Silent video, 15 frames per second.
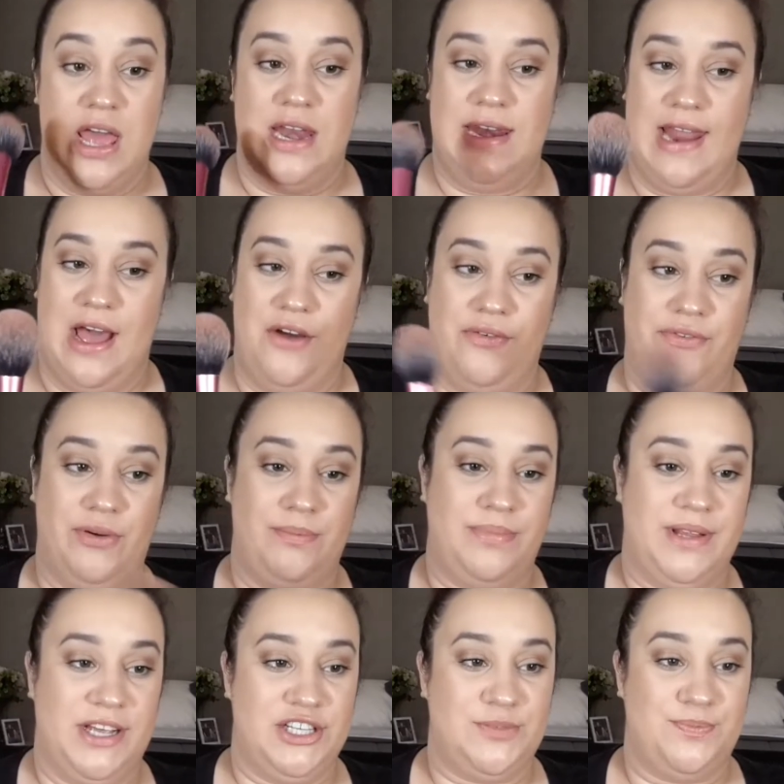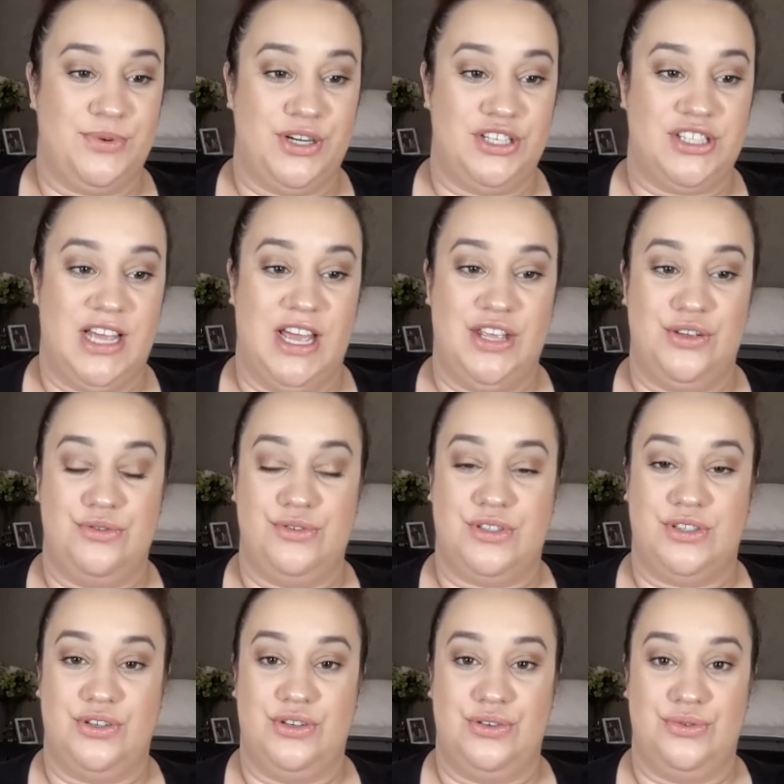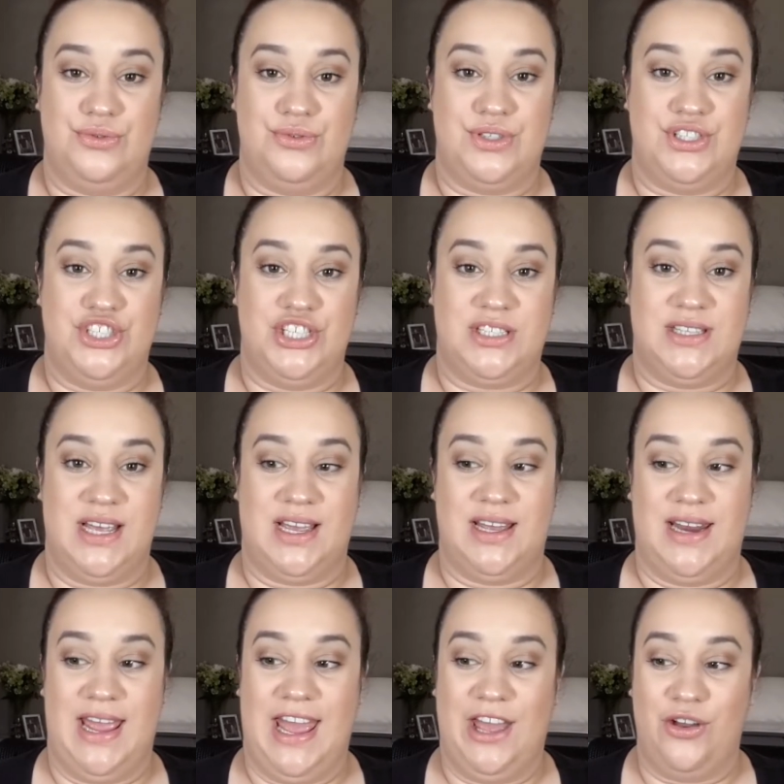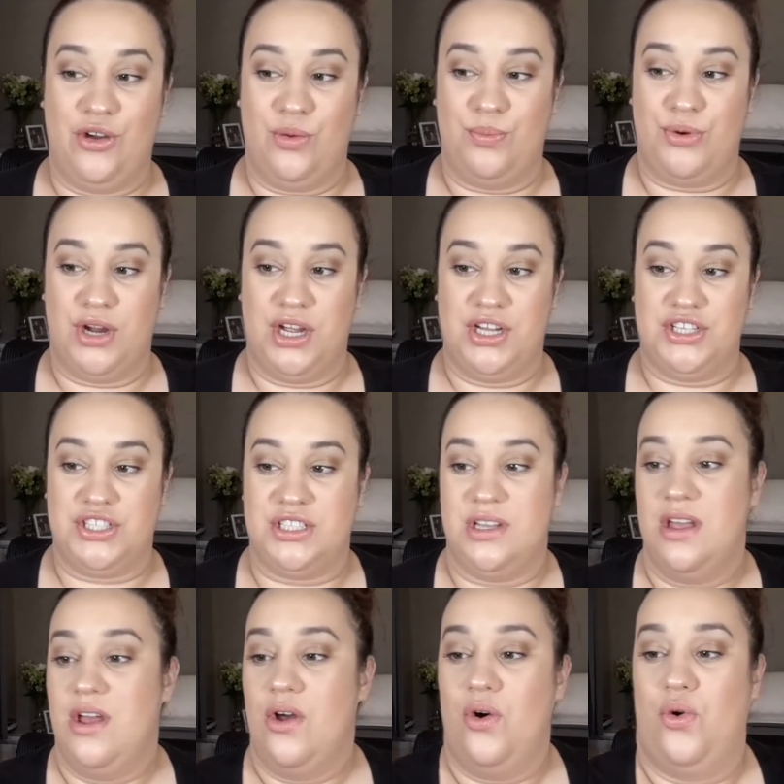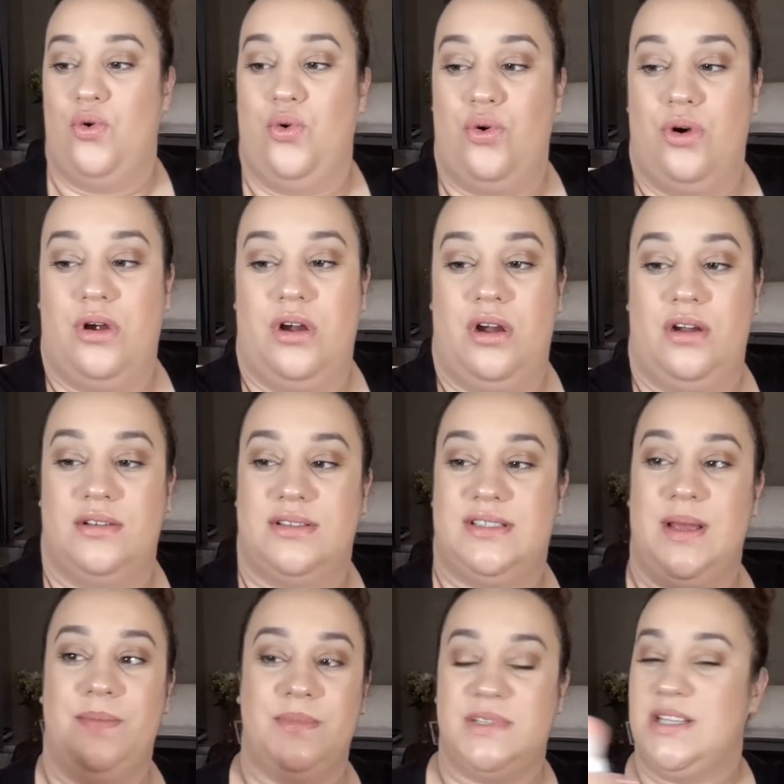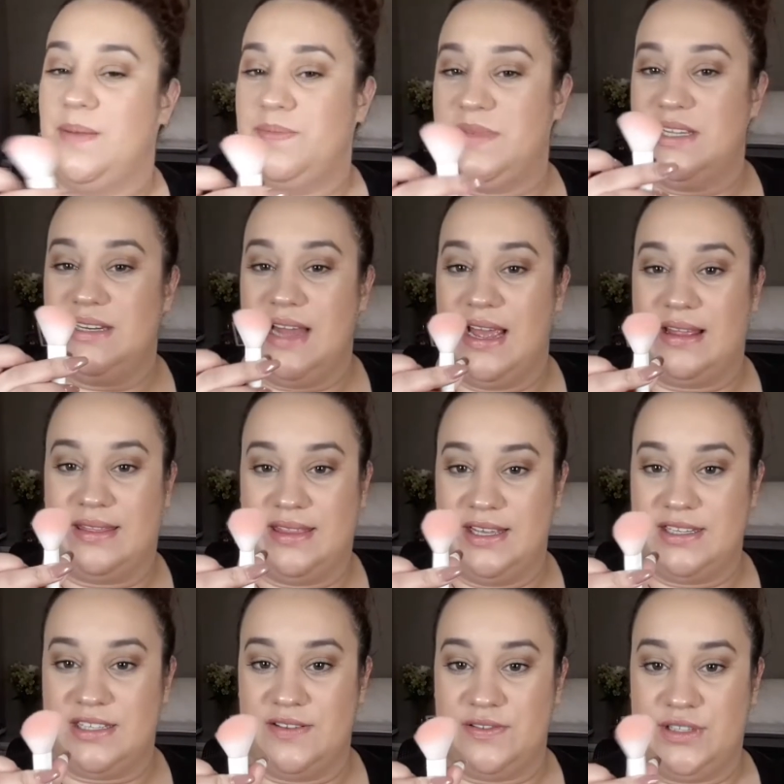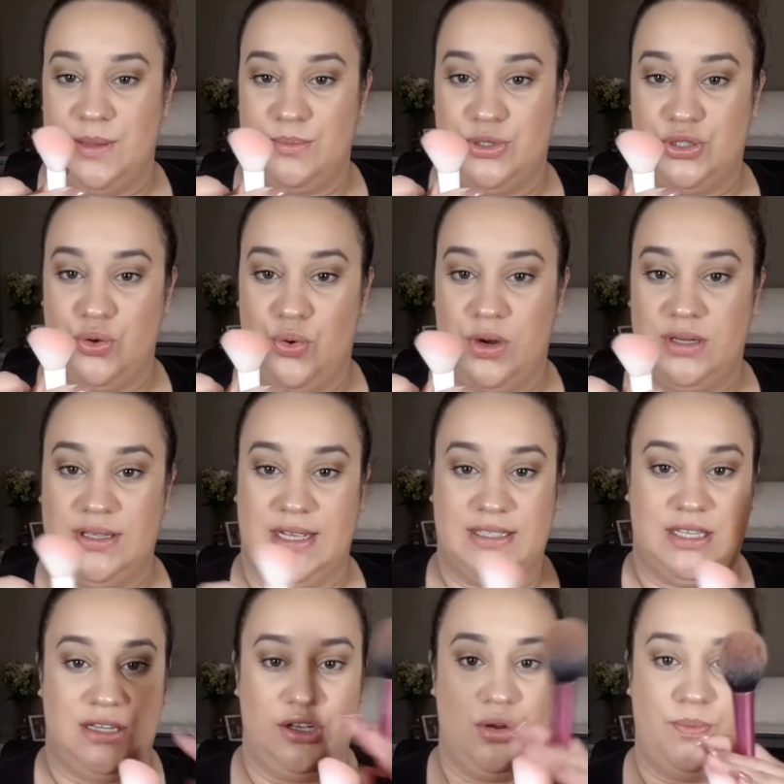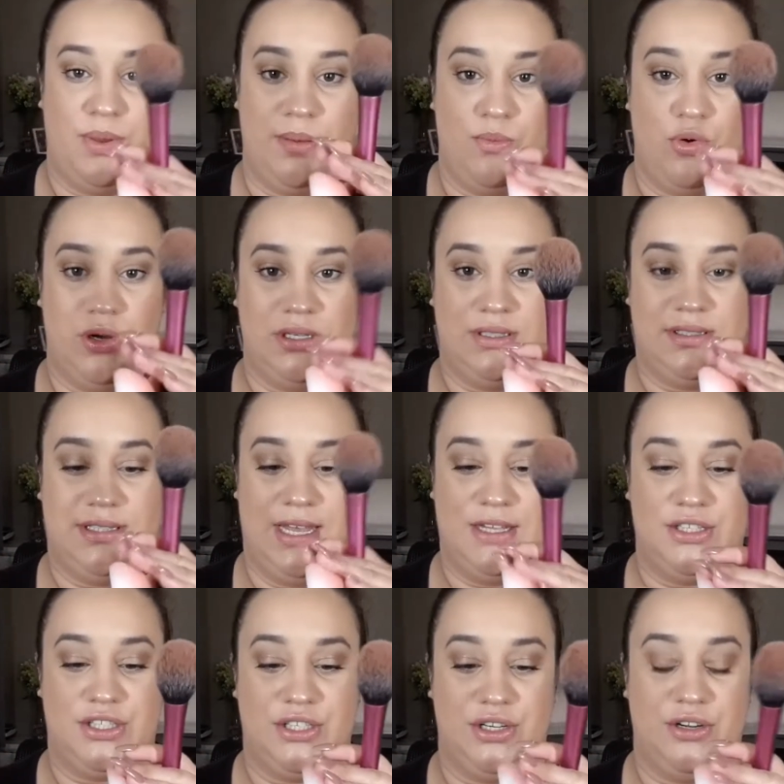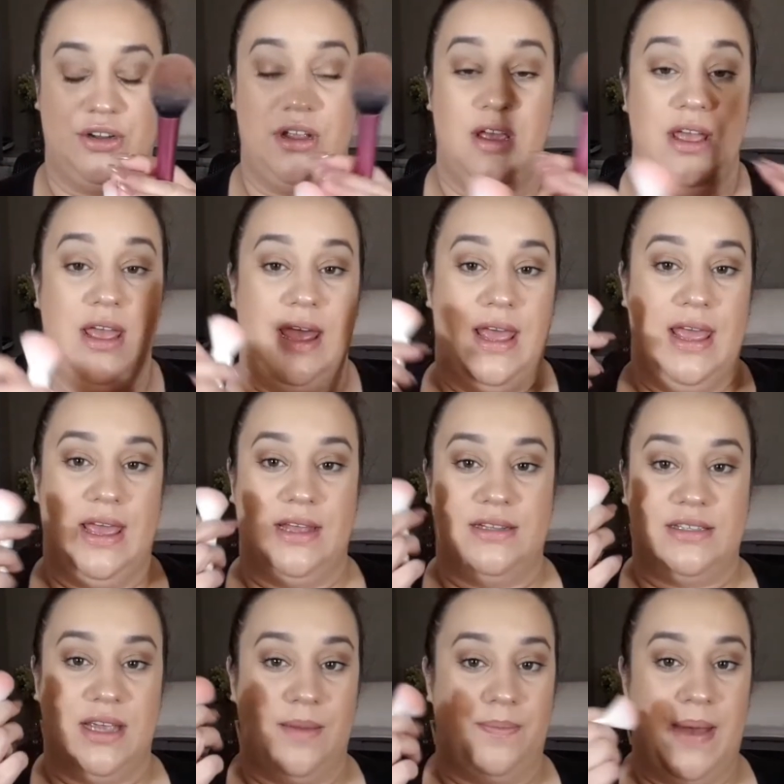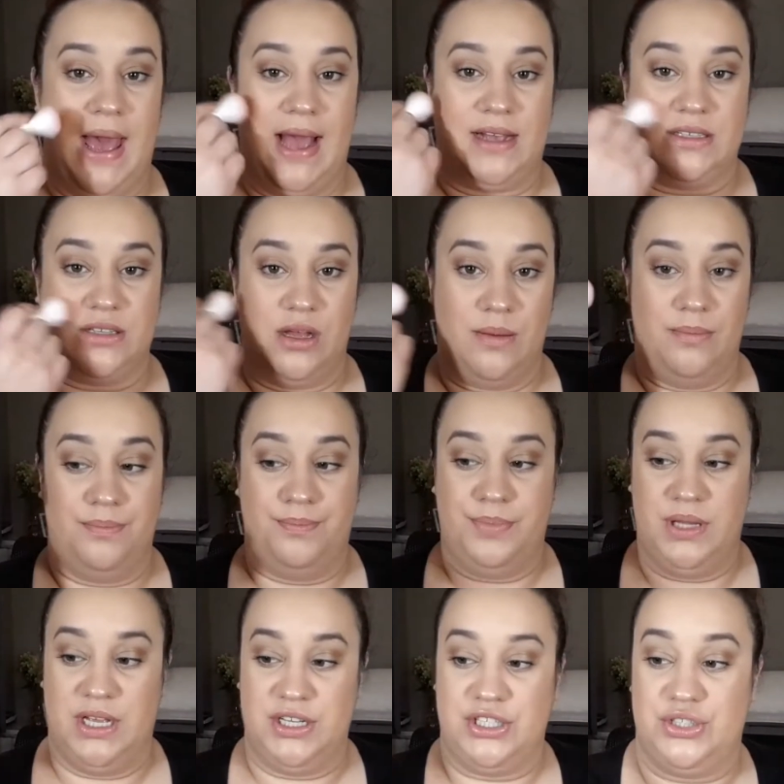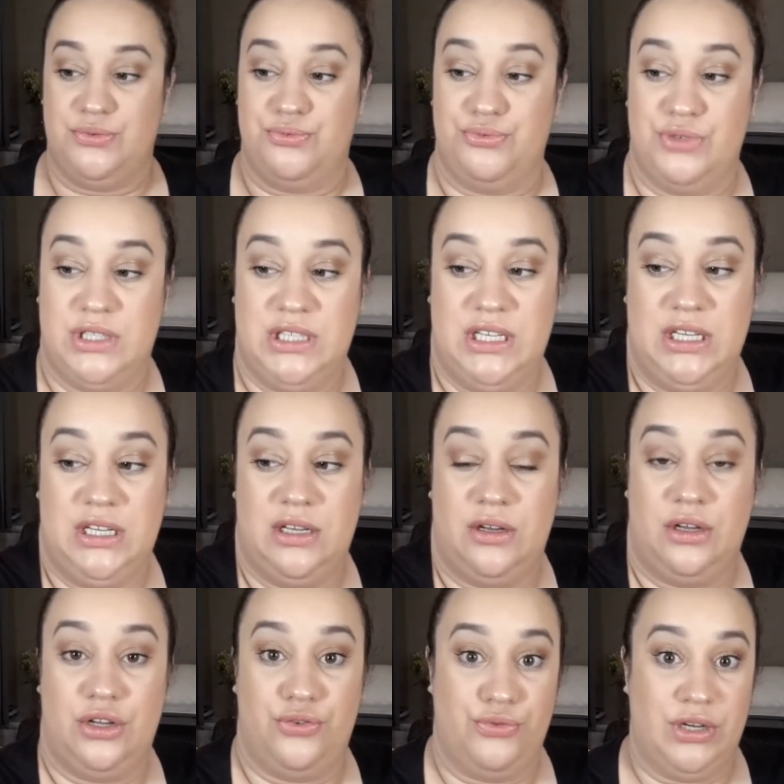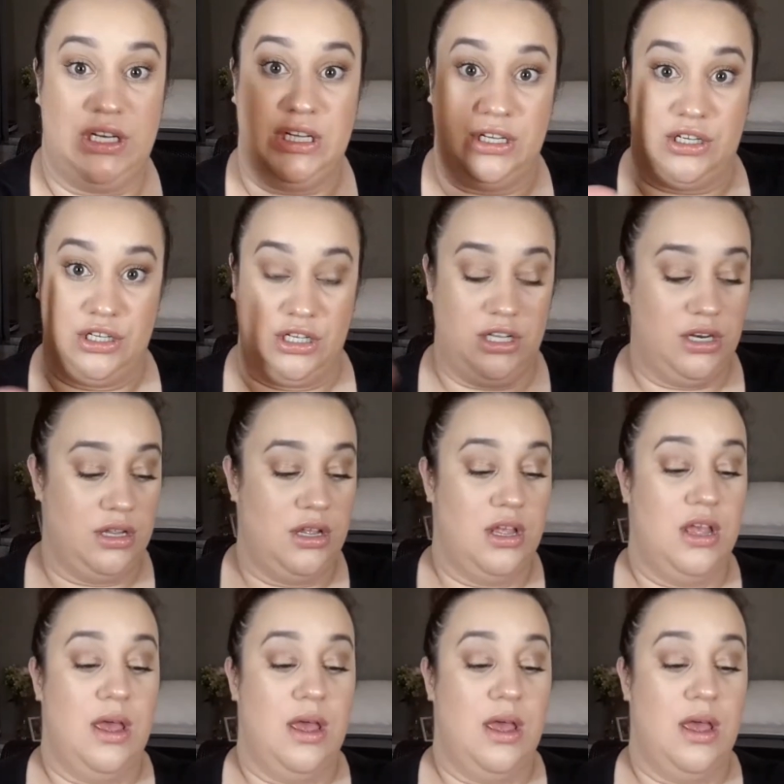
Now for blush brush, I used to use just like an angle brush or something like this of some sort that's a little bit more denser, and it packs on blush really, really good.